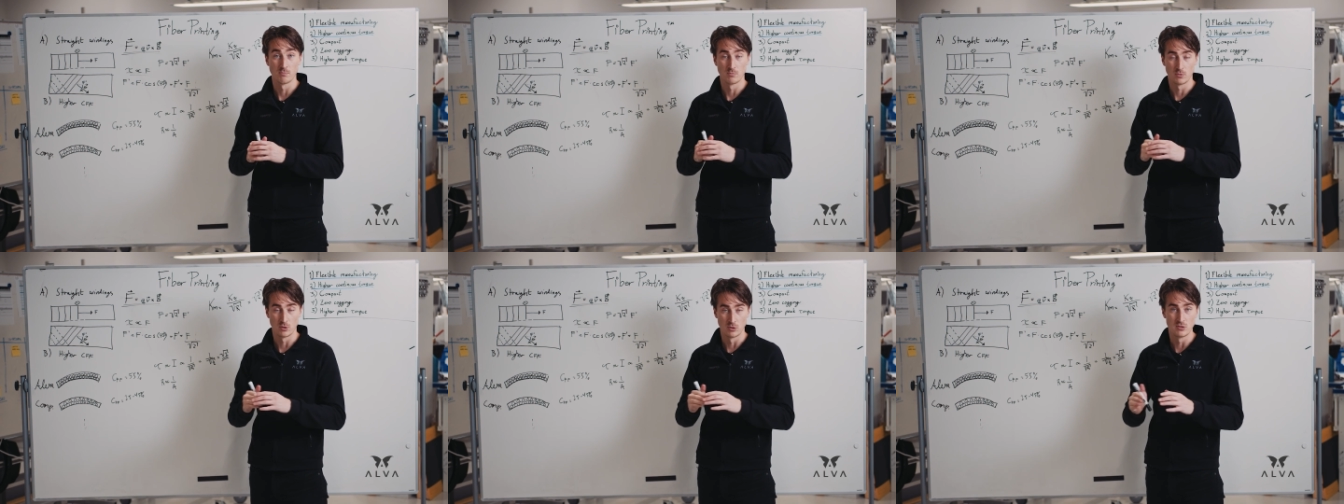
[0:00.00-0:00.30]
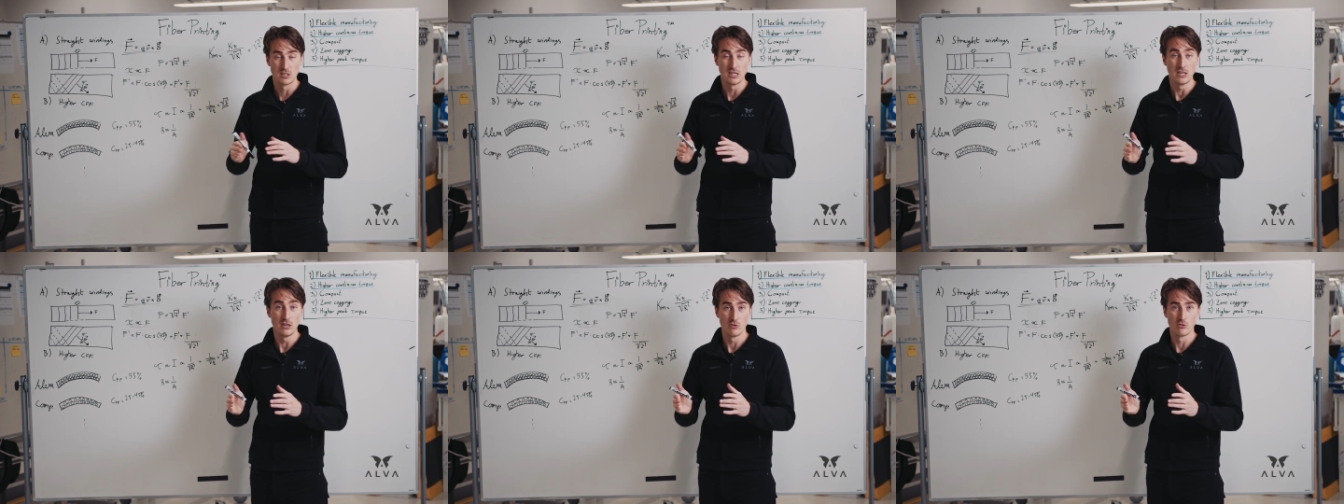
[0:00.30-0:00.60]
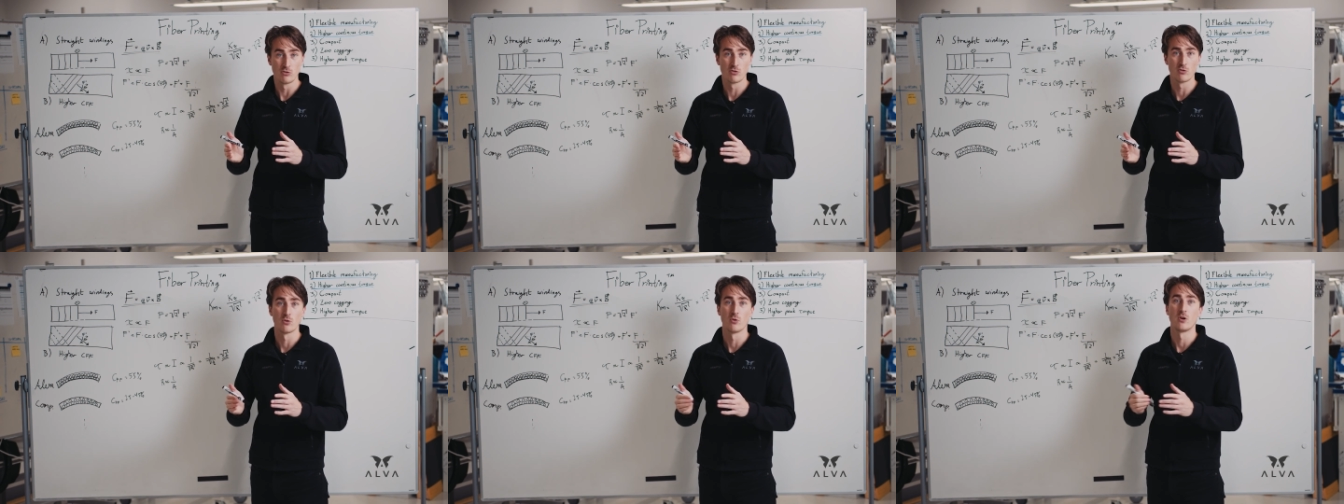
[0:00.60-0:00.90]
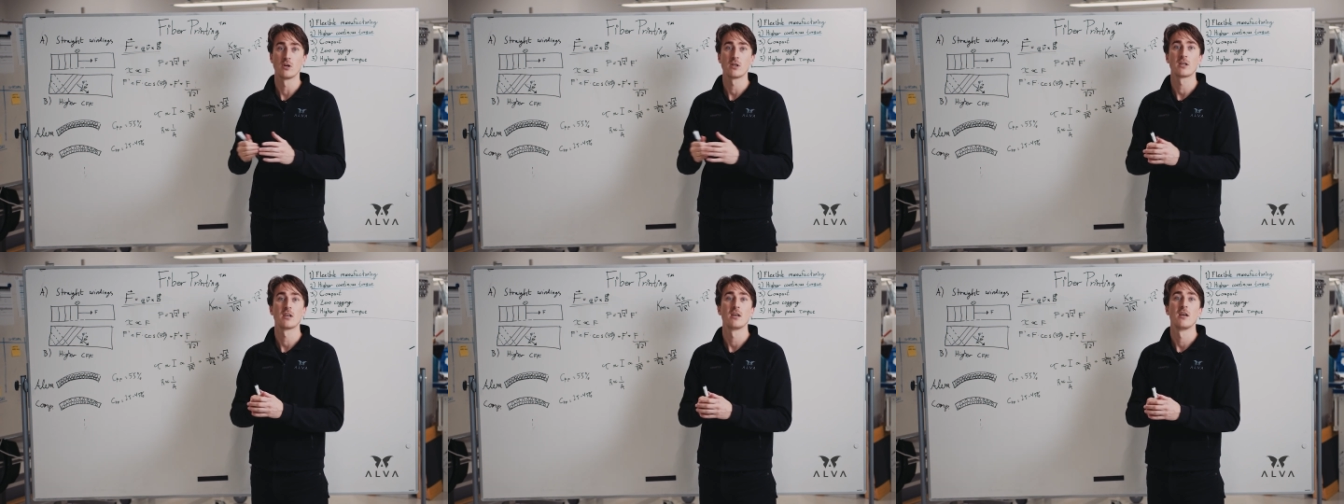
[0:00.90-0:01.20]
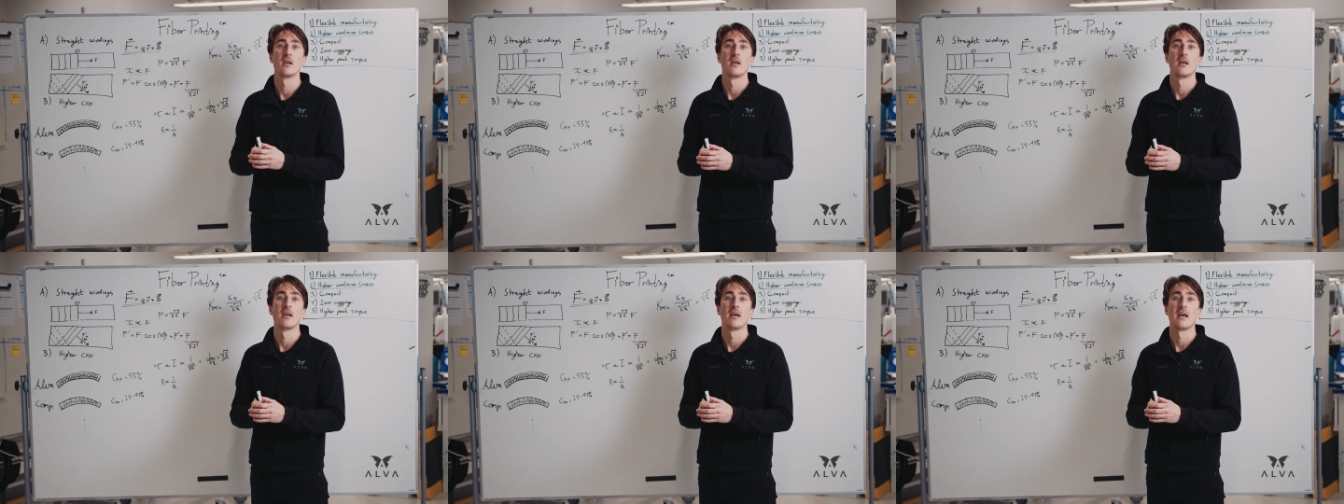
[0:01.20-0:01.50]
continuous torque,
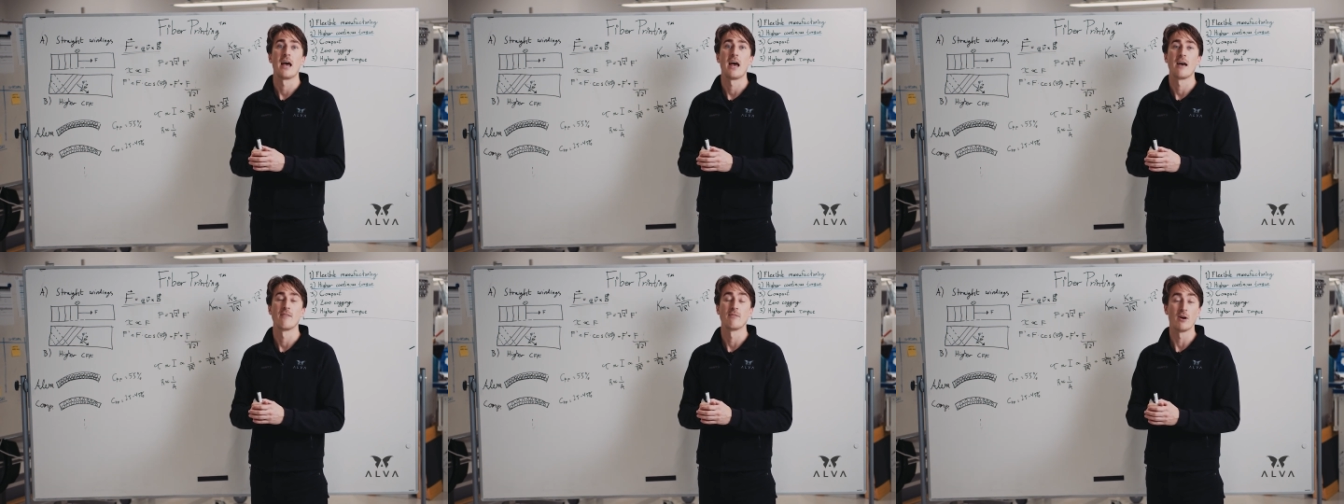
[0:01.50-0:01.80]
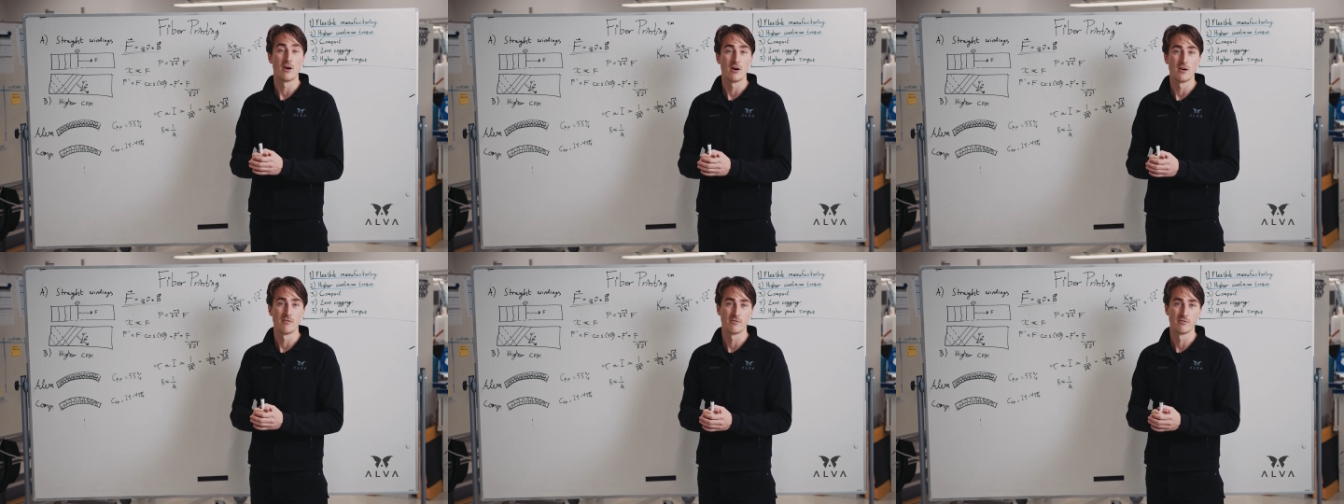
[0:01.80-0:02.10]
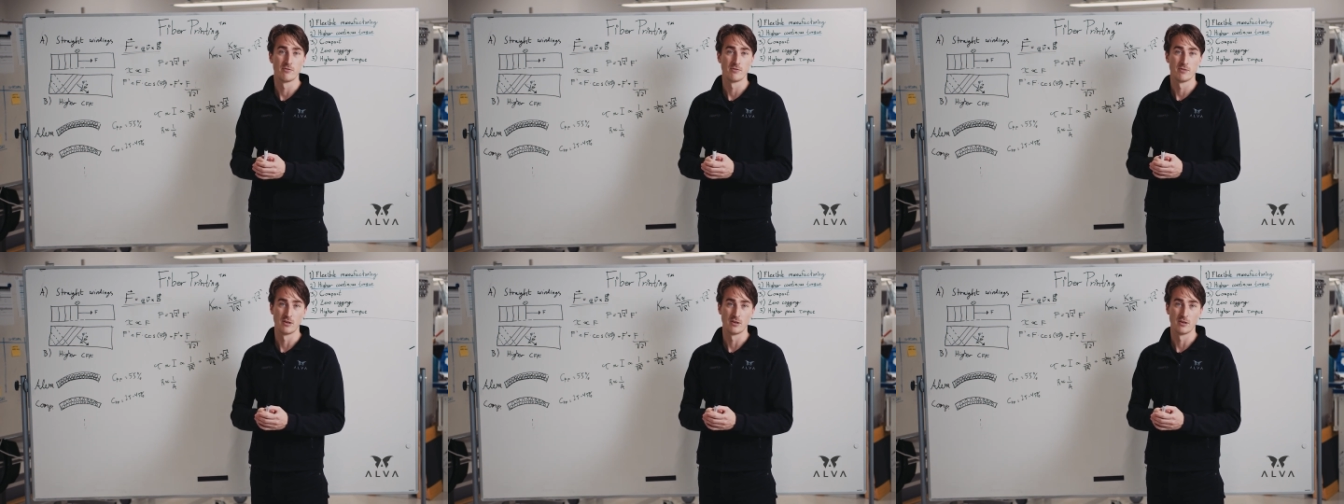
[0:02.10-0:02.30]
have half